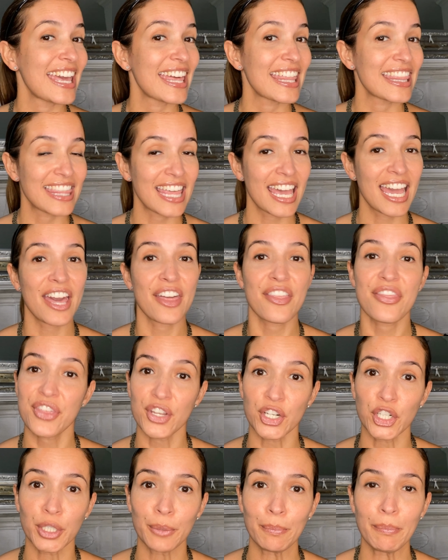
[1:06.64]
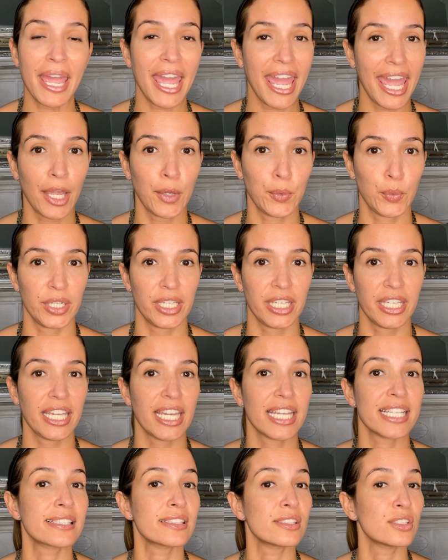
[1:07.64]
The term equity
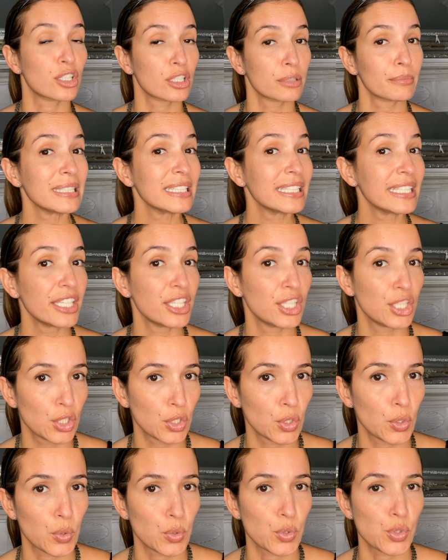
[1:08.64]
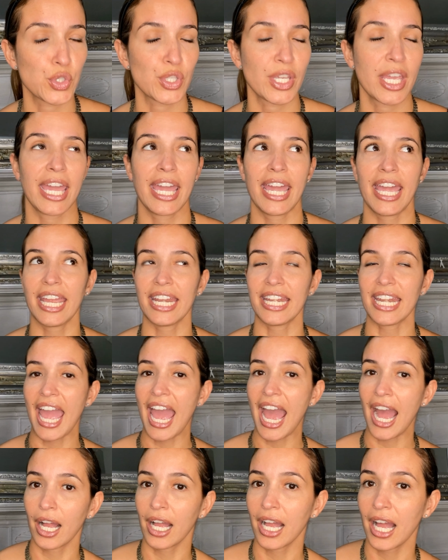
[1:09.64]
is normally used in
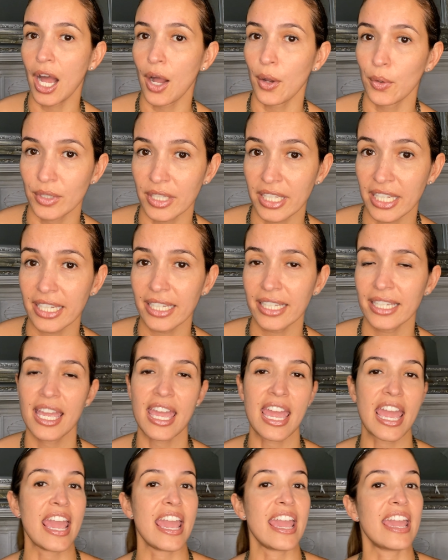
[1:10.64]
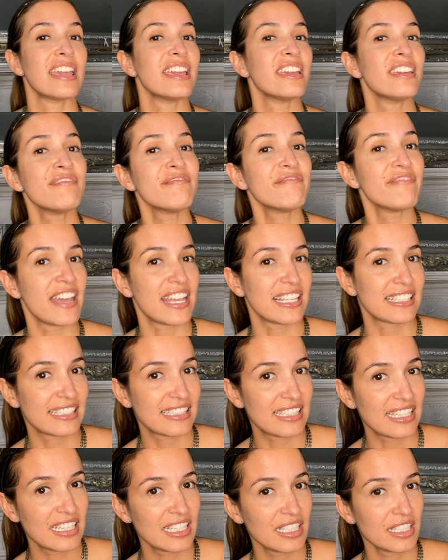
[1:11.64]
accounting,
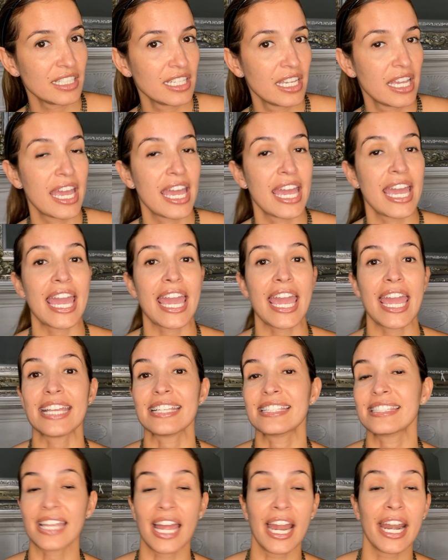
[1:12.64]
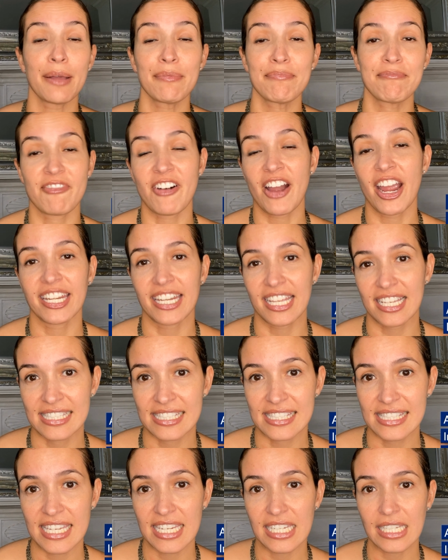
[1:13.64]
investing, startup
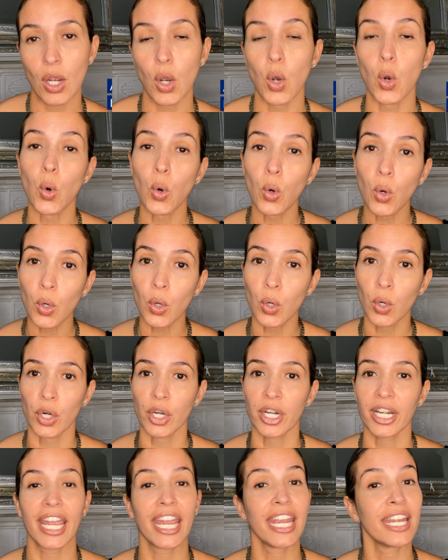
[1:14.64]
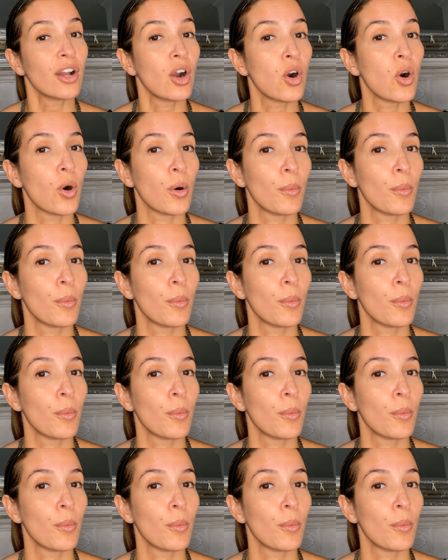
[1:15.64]
financing, or in home